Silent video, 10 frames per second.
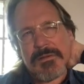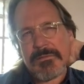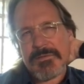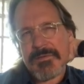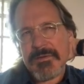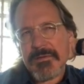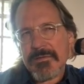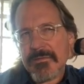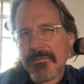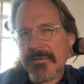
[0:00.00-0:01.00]
Was
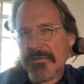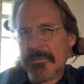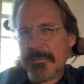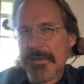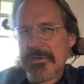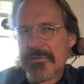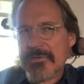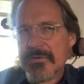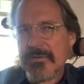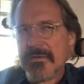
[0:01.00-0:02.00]
it
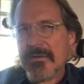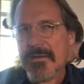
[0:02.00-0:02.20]
Vespasian?